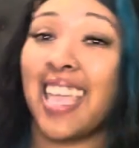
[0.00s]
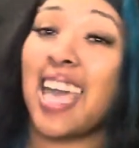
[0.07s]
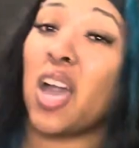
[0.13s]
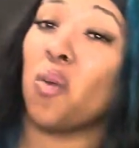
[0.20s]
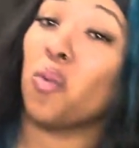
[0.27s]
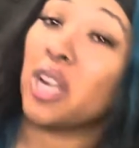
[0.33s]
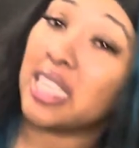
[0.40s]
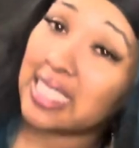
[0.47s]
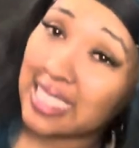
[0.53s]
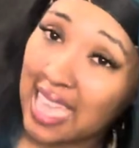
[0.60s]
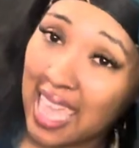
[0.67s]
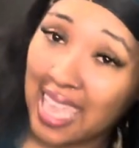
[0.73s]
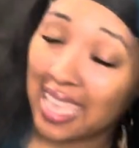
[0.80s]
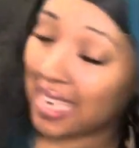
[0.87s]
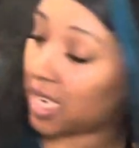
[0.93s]
I wear a
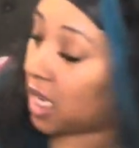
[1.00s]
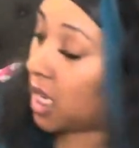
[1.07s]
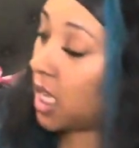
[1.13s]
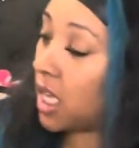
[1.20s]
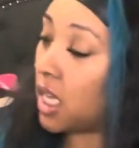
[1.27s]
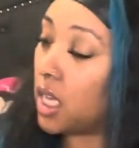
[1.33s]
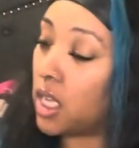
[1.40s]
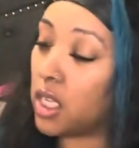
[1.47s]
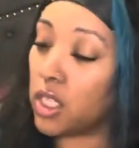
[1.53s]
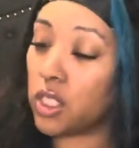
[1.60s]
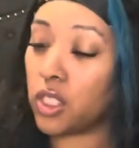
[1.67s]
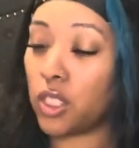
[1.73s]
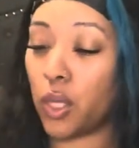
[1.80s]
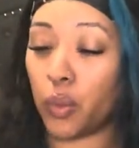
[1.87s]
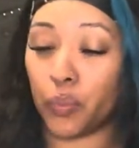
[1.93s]
10.
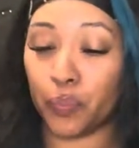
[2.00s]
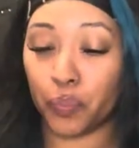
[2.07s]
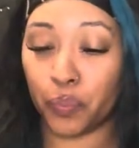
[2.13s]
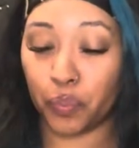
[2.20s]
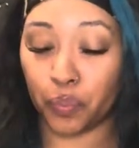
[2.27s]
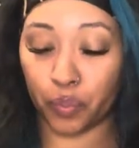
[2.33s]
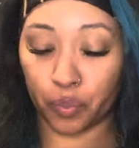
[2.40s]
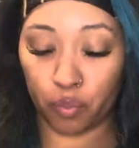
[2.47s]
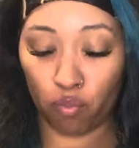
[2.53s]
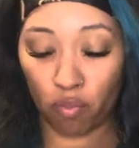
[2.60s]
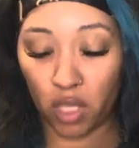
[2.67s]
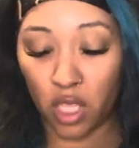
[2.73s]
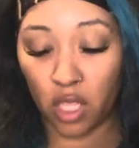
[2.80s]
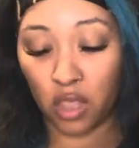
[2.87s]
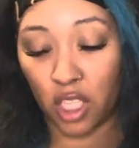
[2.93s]
So
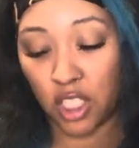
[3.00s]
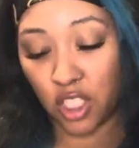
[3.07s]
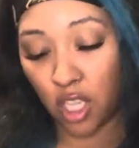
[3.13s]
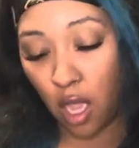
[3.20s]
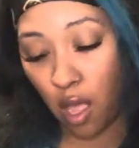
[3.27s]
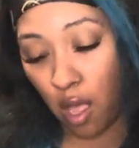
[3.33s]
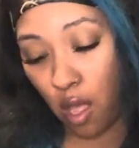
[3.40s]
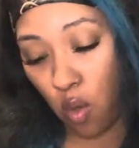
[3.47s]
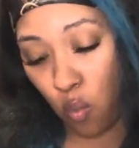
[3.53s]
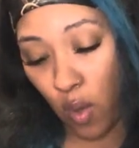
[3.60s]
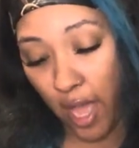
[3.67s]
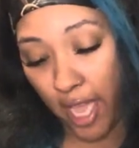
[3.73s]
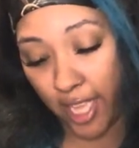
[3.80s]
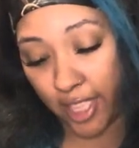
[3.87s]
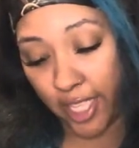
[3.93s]
these are all
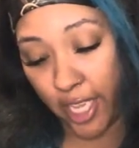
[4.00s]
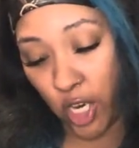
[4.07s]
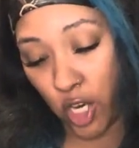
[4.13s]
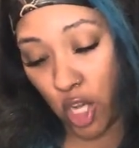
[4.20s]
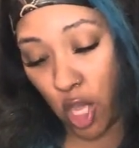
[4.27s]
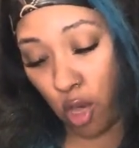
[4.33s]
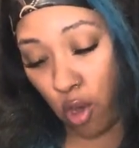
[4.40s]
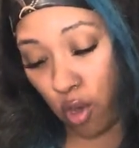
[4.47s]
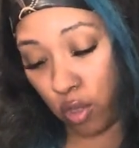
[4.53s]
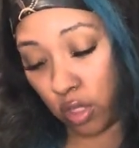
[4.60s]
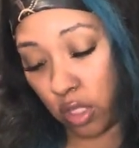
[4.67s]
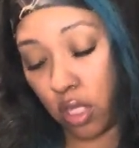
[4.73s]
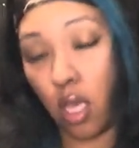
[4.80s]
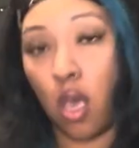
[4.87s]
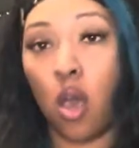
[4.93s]
white. They are called
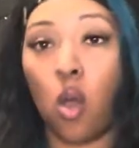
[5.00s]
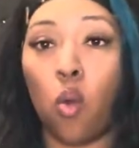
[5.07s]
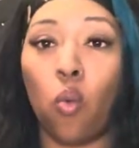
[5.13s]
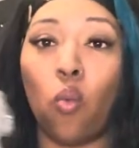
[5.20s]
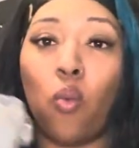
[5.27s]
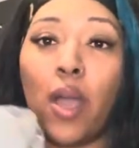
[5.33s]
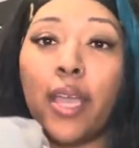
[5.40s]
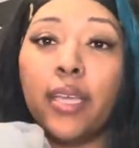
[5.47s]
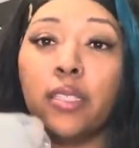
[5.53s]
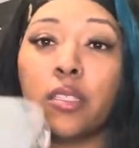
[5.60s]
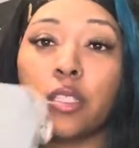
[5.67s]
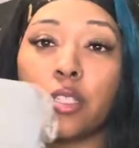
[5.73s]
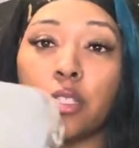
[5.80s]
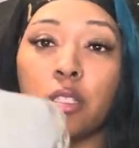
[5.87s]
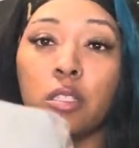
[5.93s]
White
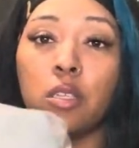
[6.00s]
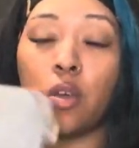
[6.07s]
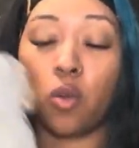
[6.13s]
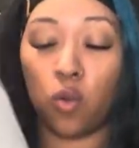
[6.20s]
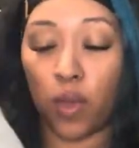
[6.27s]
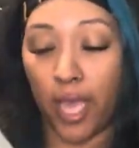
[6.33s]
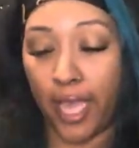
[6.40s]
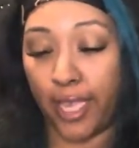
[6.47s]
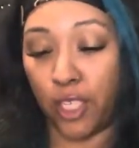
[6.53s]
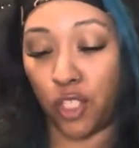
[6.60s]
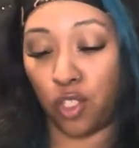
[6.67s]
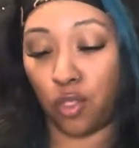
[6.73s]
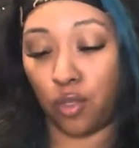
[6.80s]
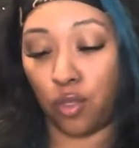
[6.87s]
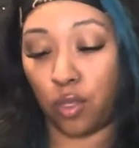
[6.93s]
Snow
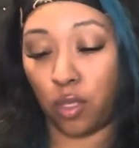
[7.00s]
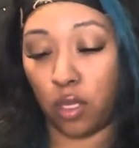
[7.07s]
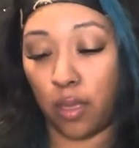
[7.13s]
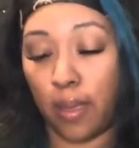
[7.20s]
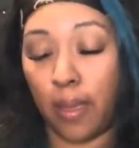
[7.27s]
Angel.